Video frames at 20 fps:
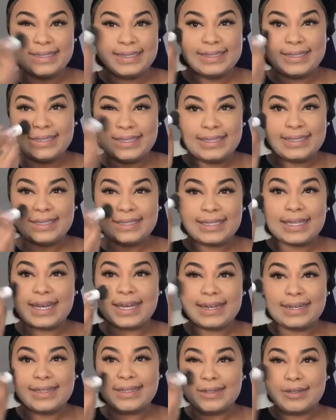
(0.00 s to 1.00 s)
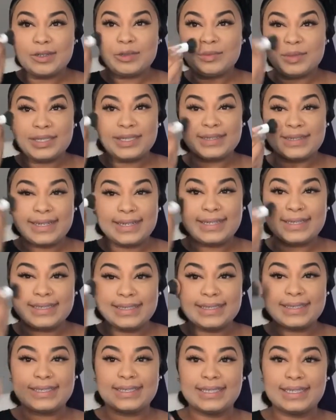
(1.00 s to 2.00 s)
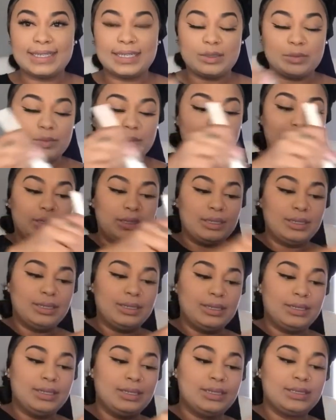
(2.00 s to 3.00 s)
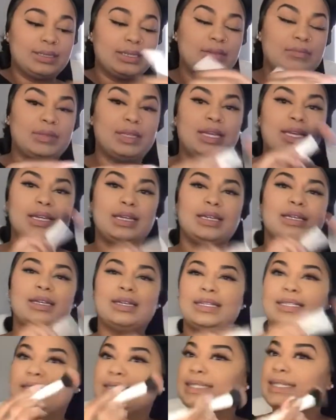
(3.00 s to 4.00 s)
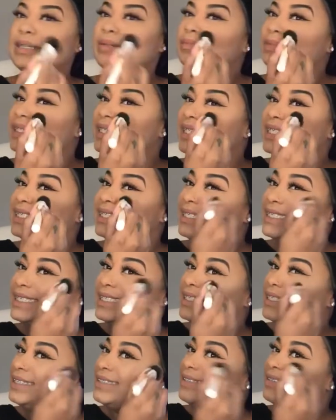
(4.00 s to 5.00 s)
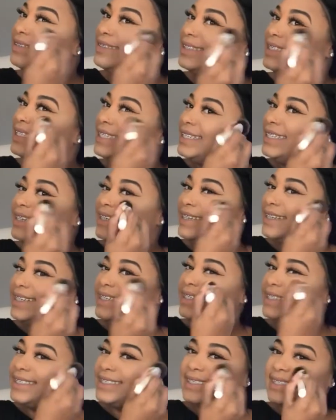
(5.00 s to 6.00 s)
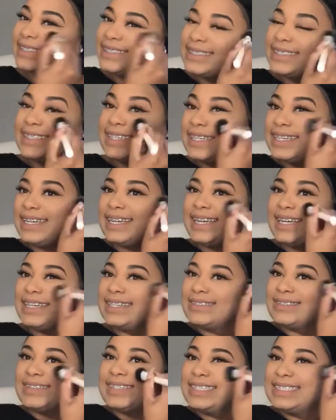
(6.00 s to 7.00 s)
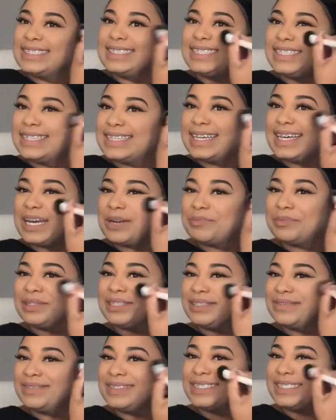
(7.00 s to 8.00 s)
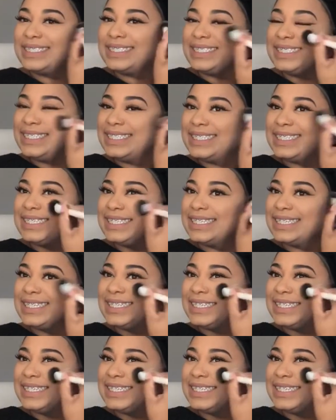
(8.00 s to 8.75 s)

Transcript: Just to add a little bit of color to them. Same thing, dip, dust off, and add right to the apple of your cheek.